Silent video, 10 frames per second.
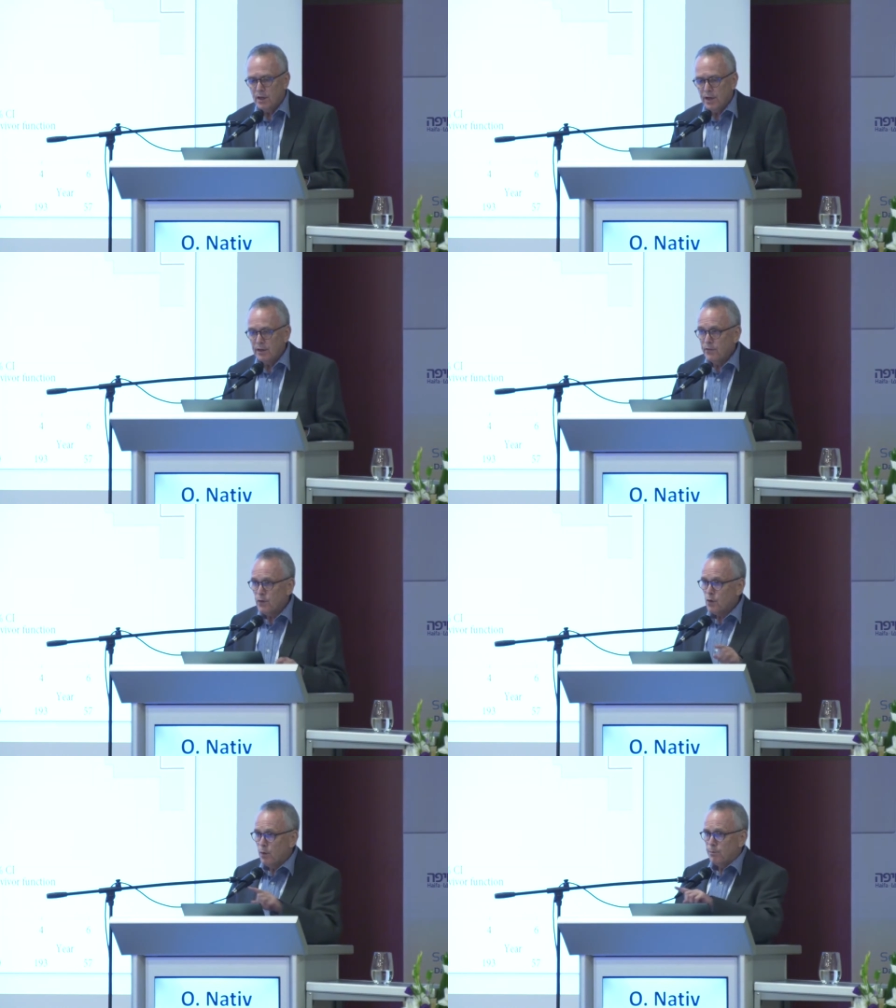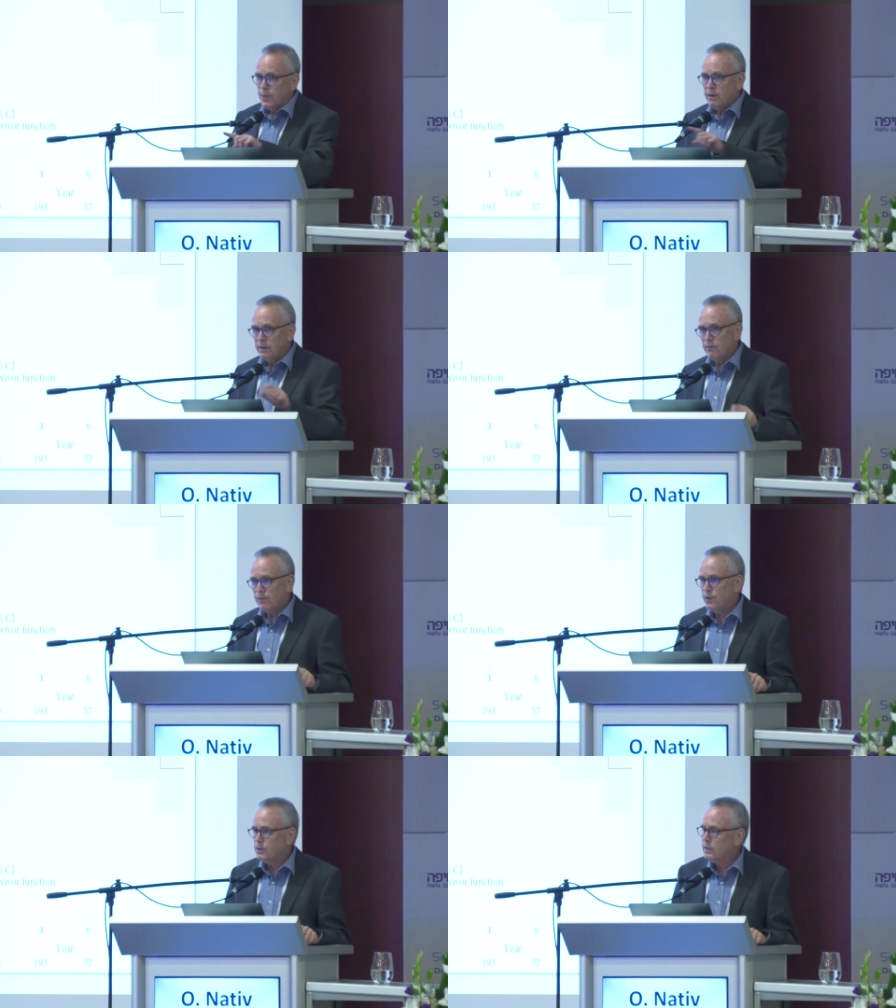And if you compare them
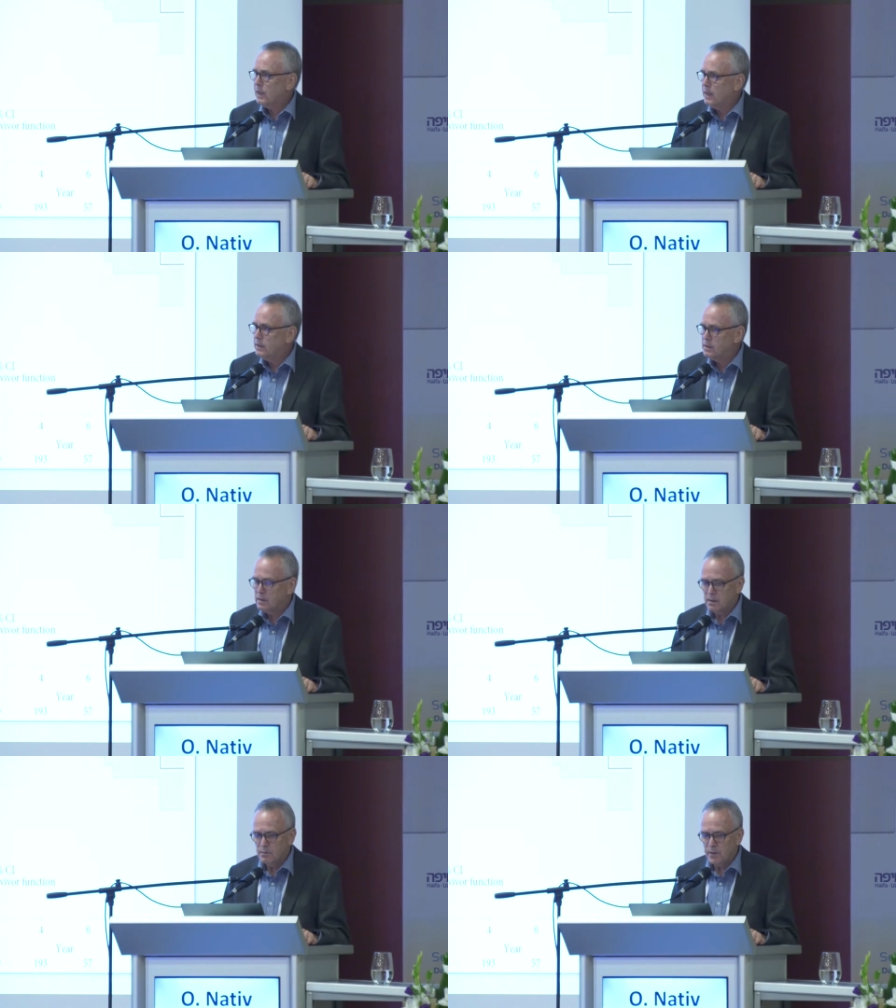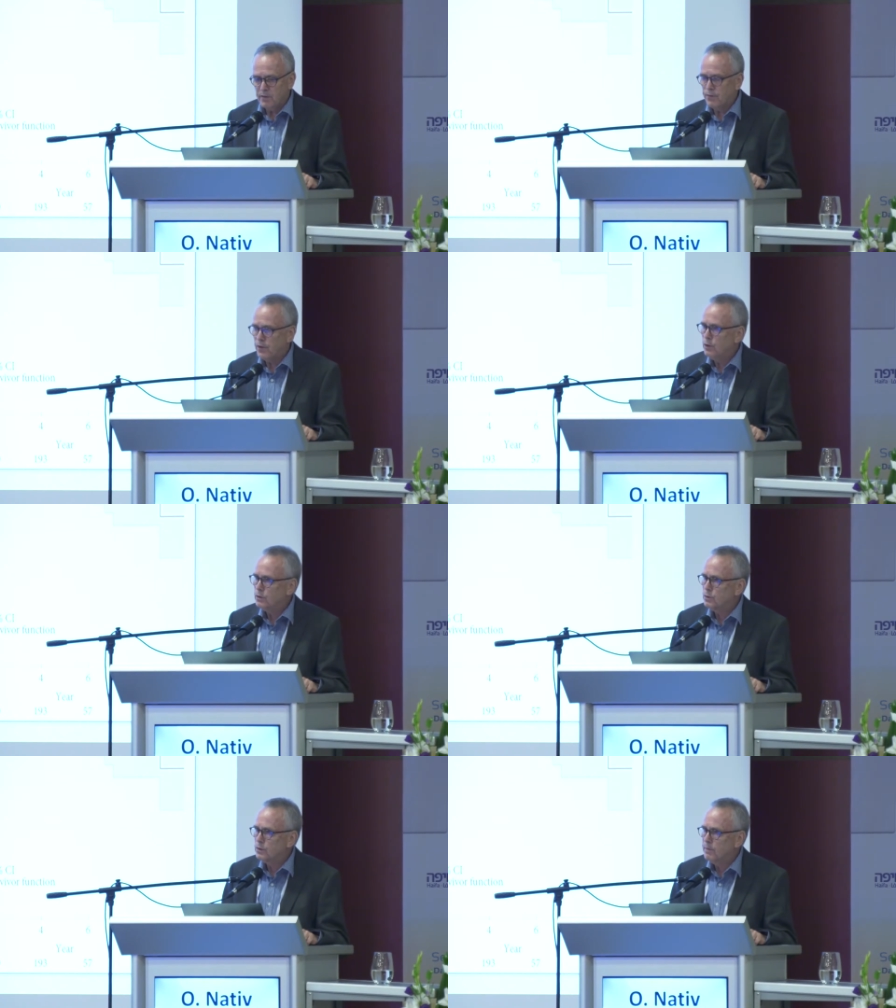few slides before
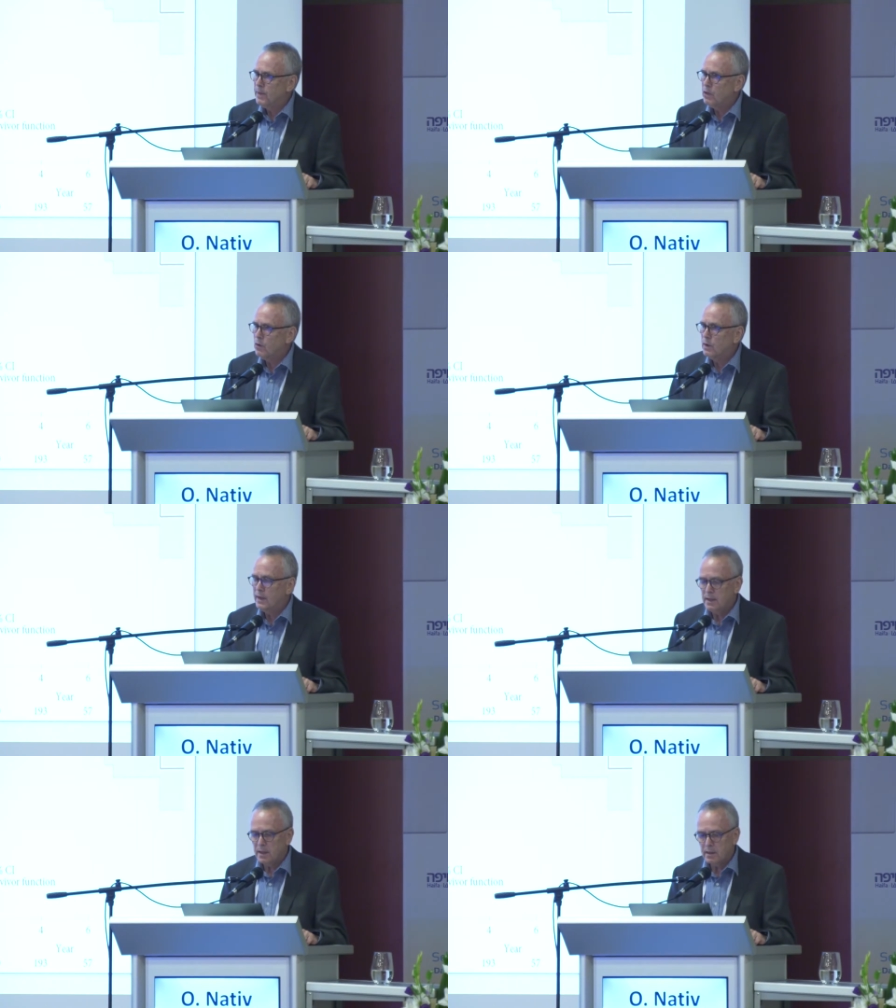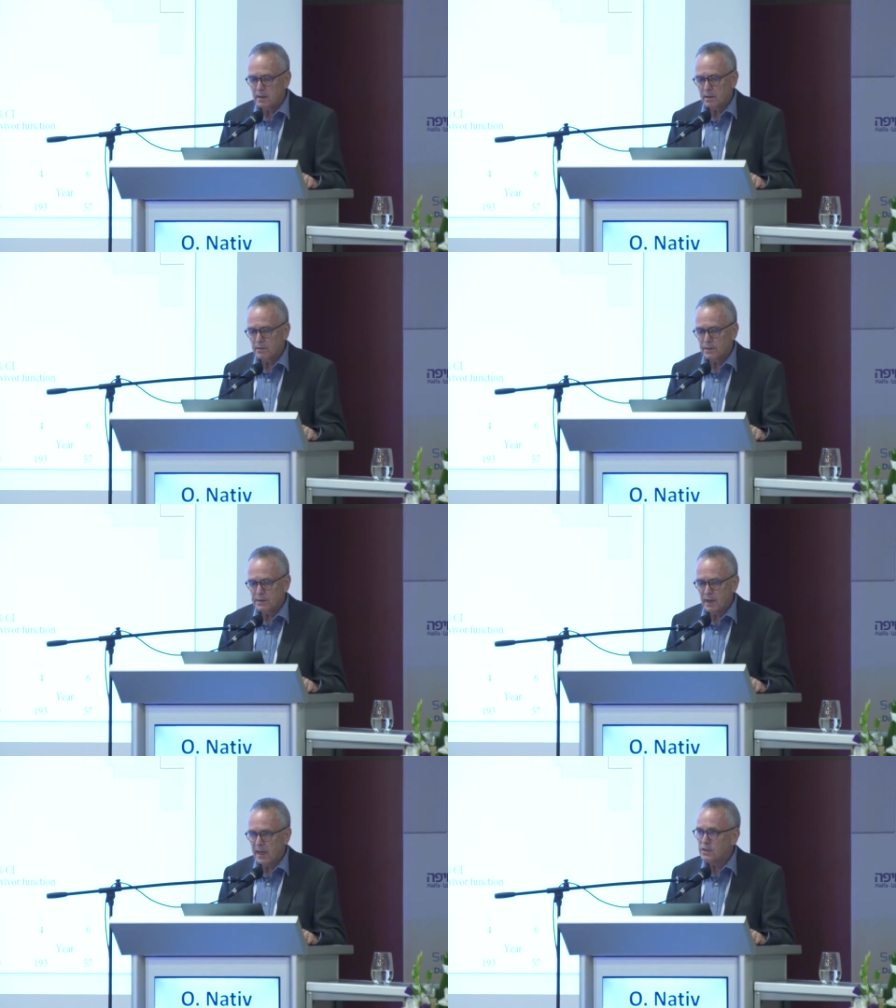to the Mayo Clinic
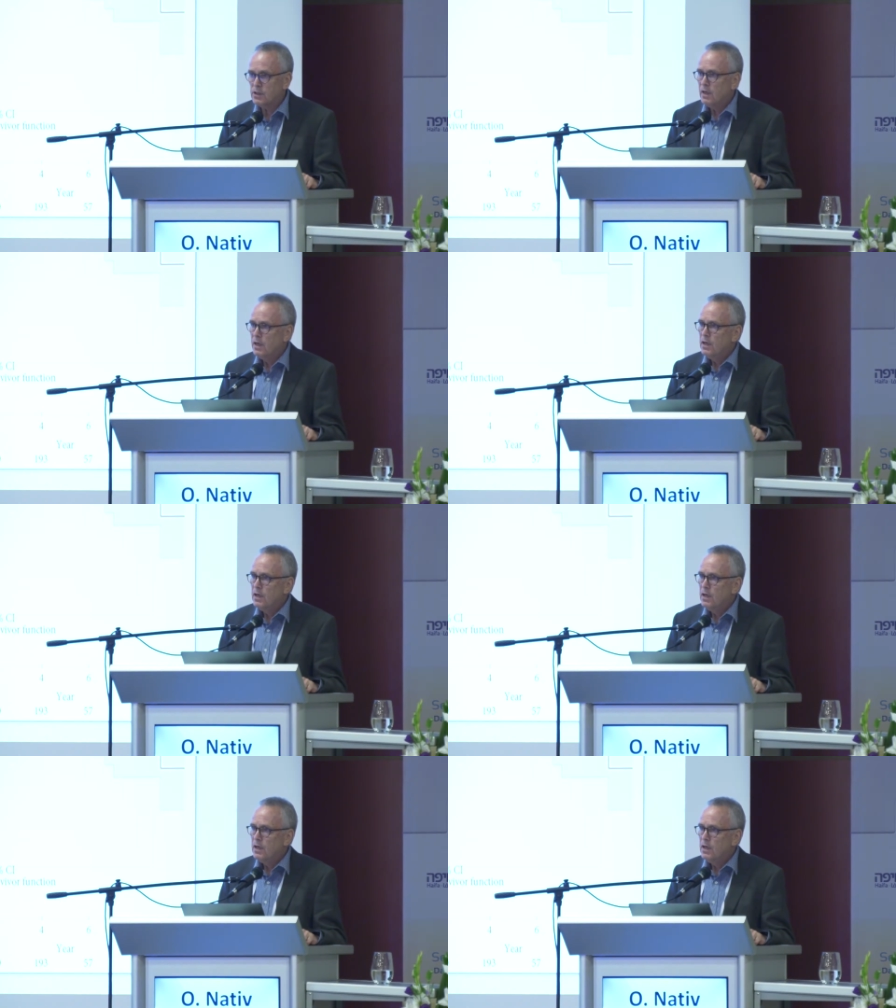results,